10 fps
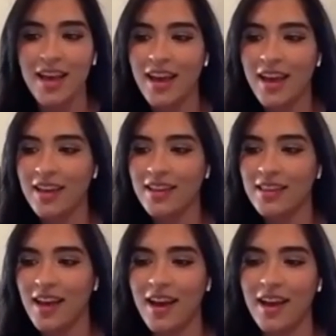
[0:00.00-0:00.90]
and
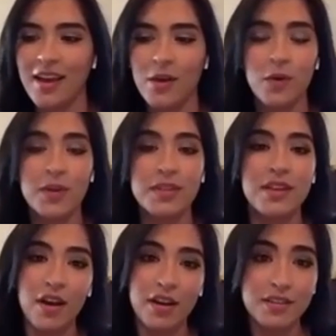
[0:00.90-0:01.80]
like who is
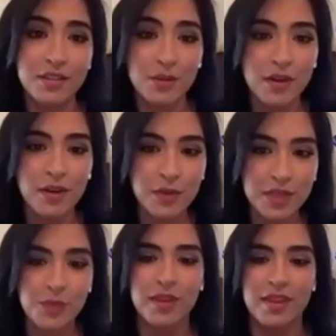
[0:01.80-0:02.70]
the audience they want to
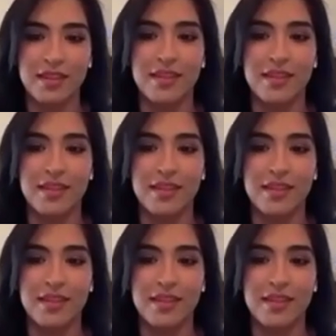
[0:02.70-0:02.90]
reach with